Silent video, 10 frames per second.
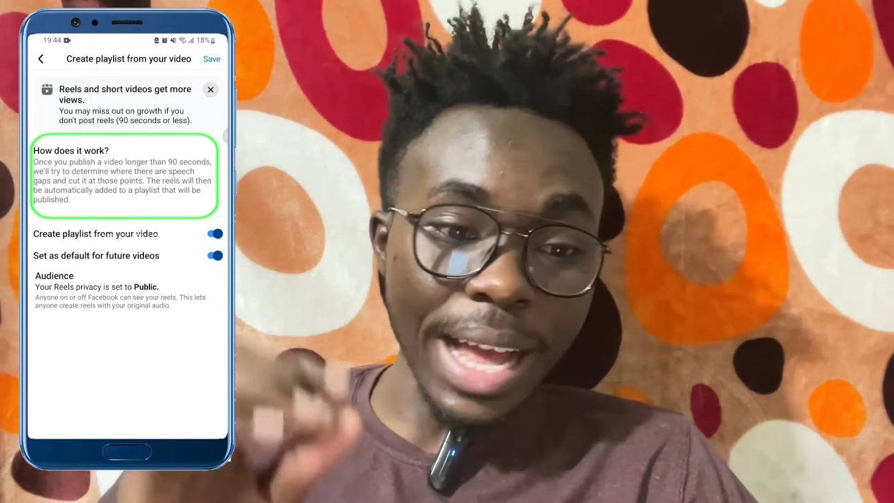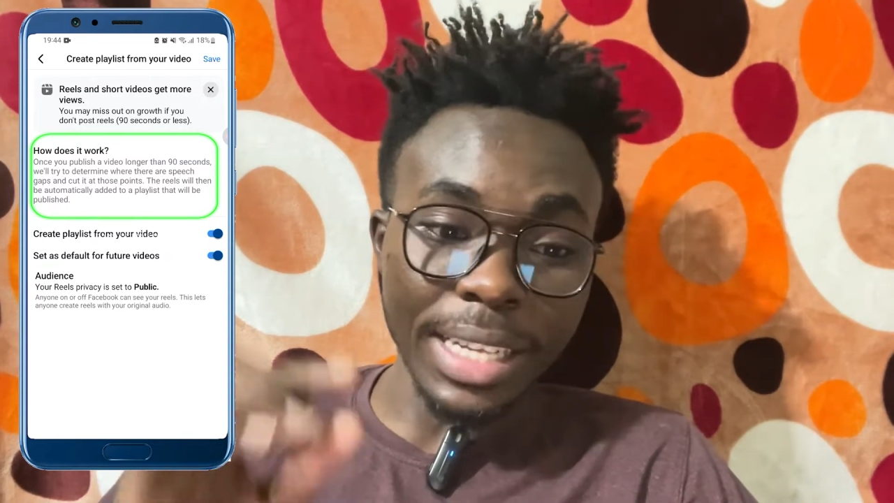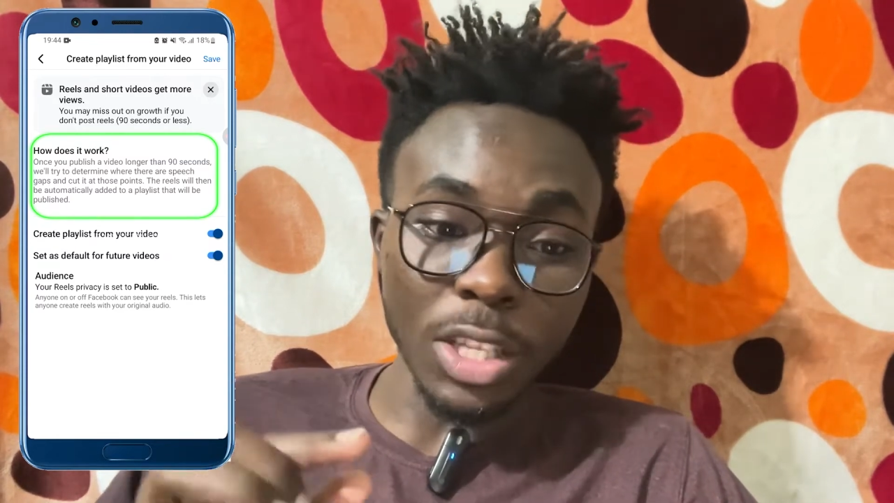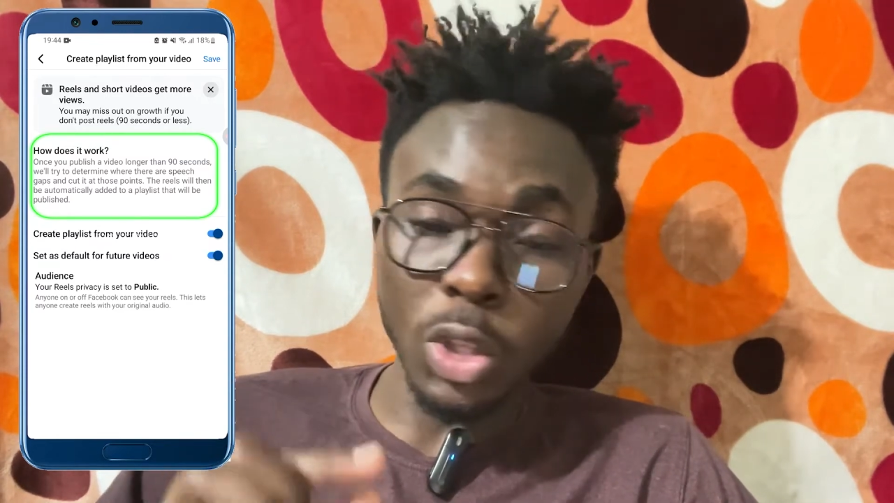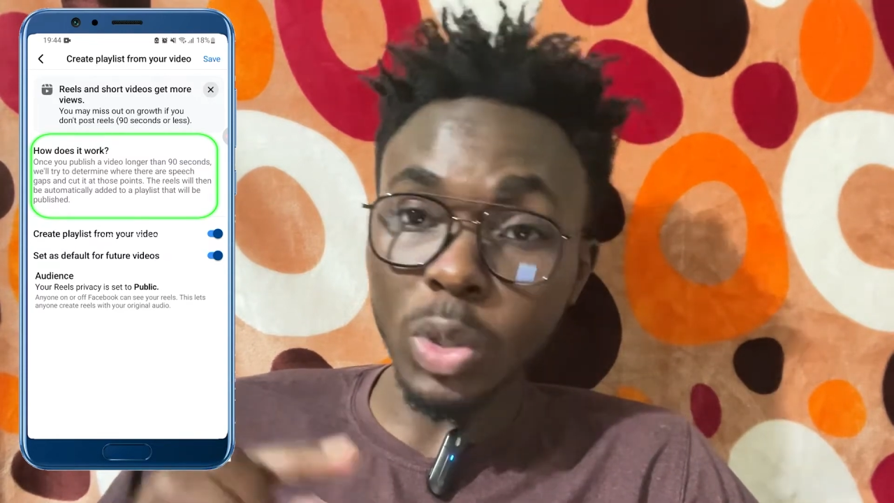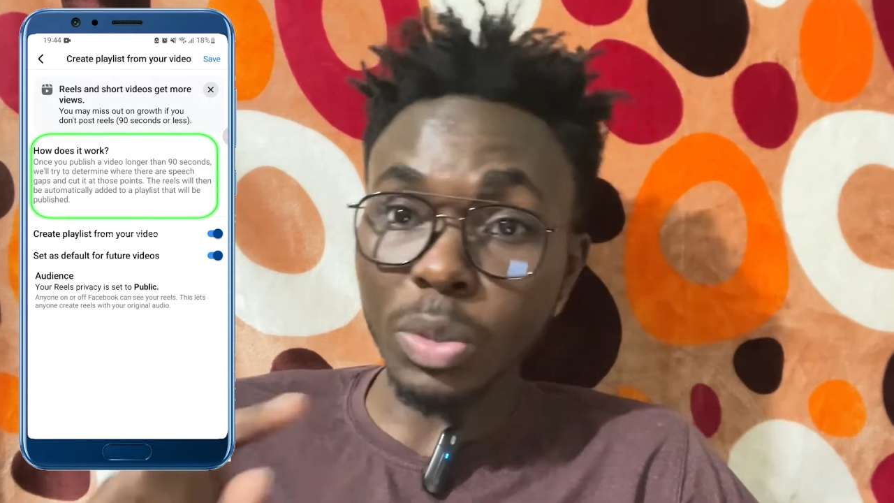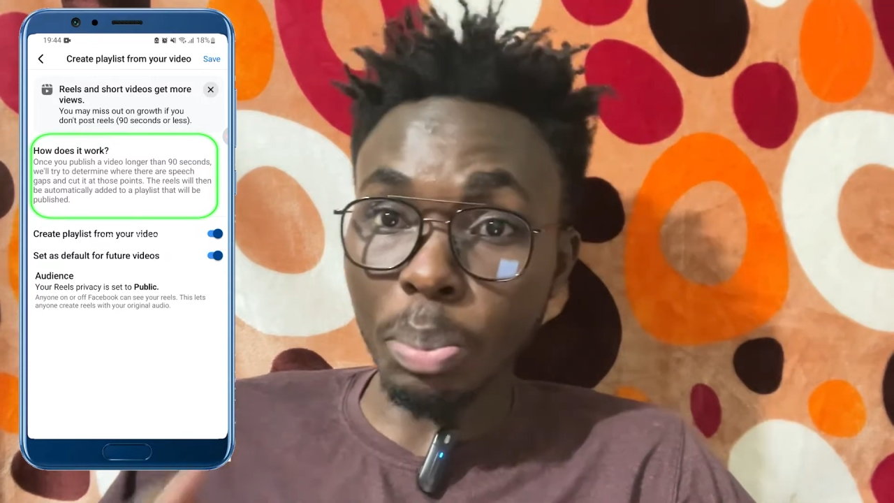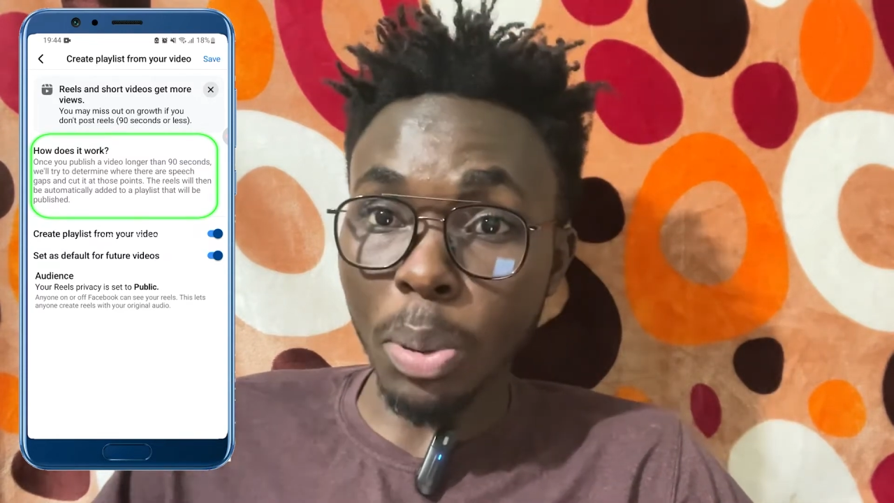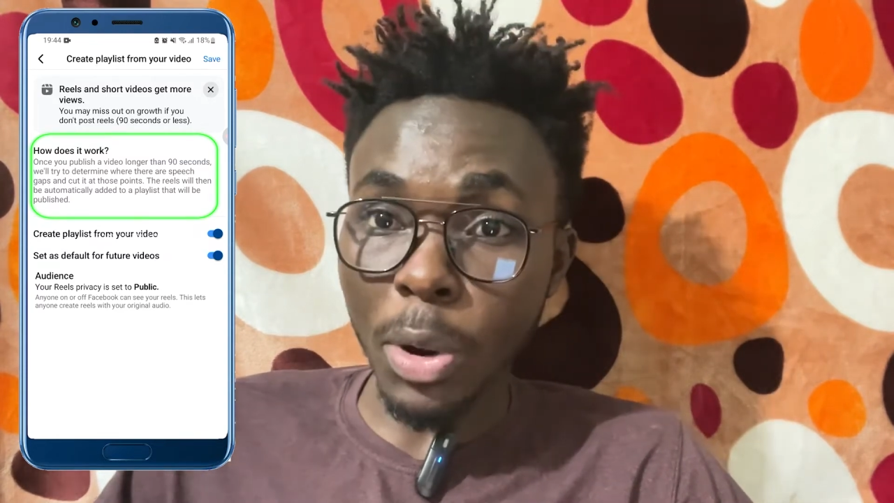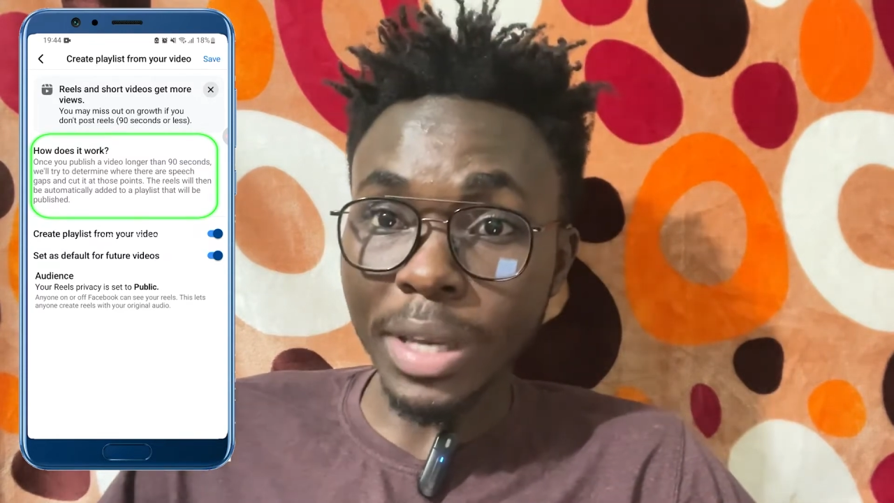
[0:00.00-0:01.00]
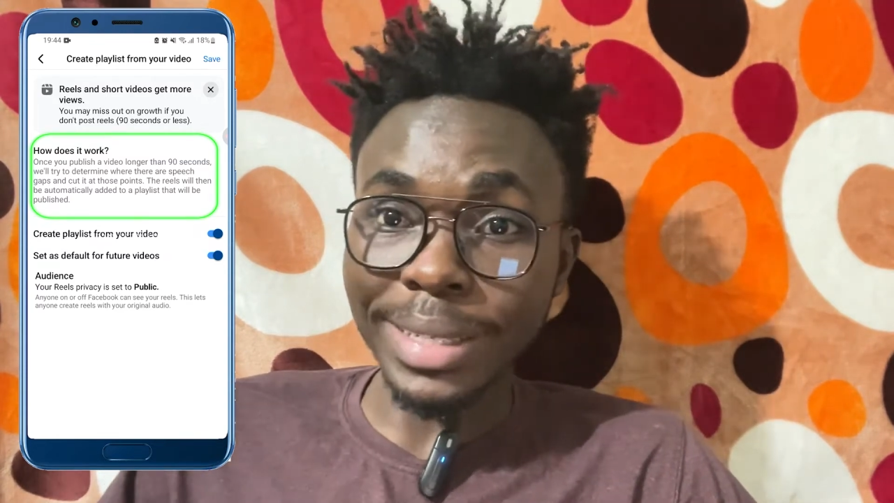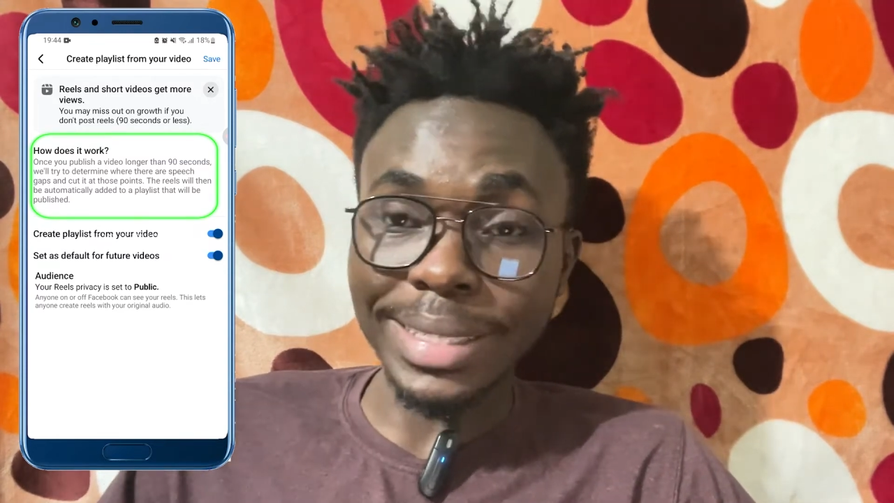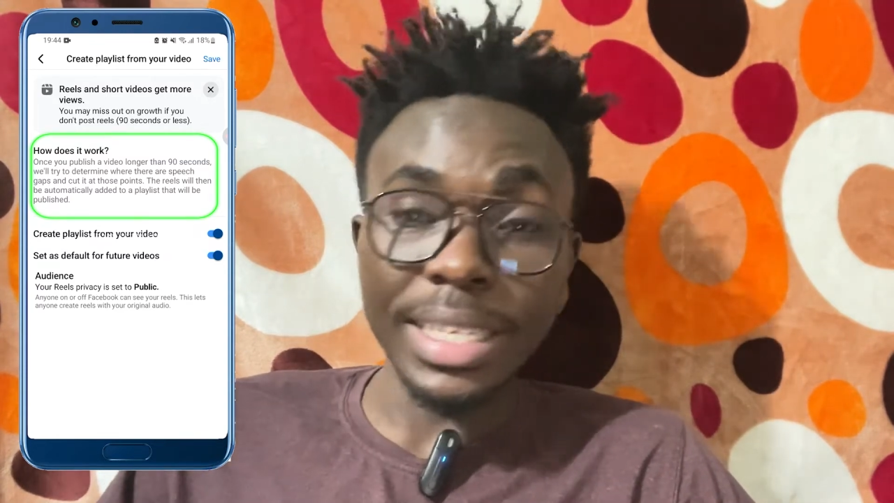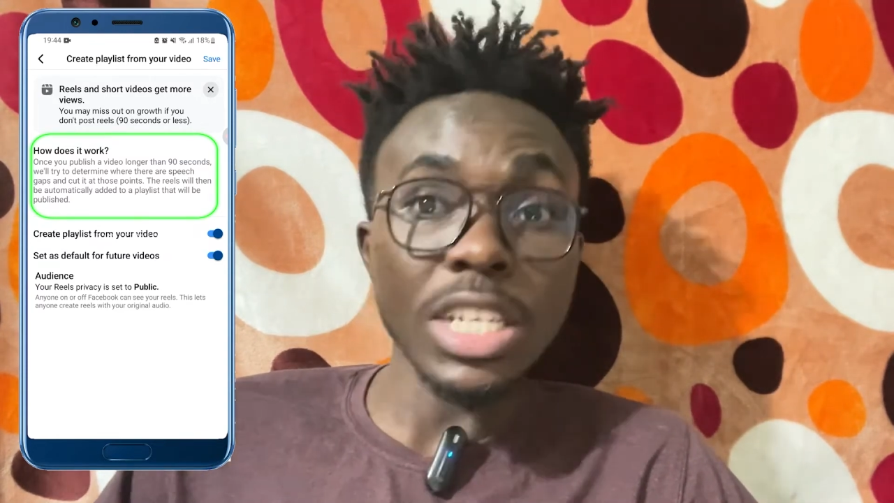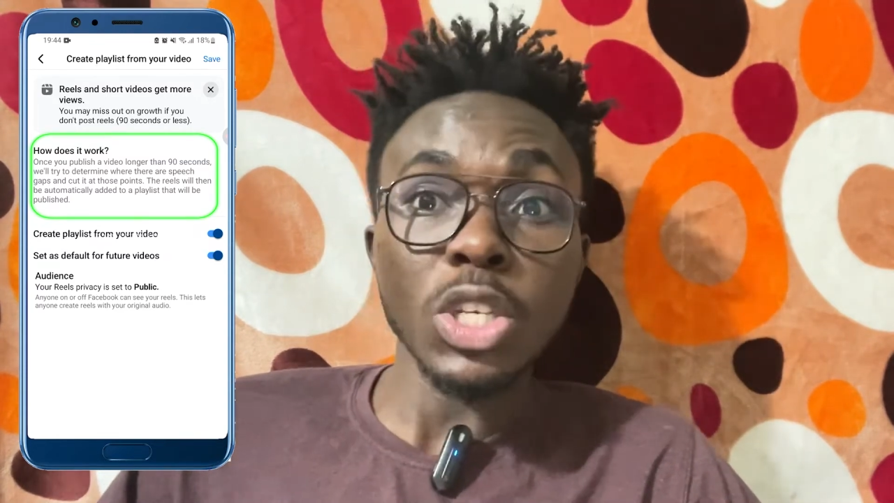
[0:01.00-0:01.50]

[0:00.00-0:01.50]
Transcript: at those points.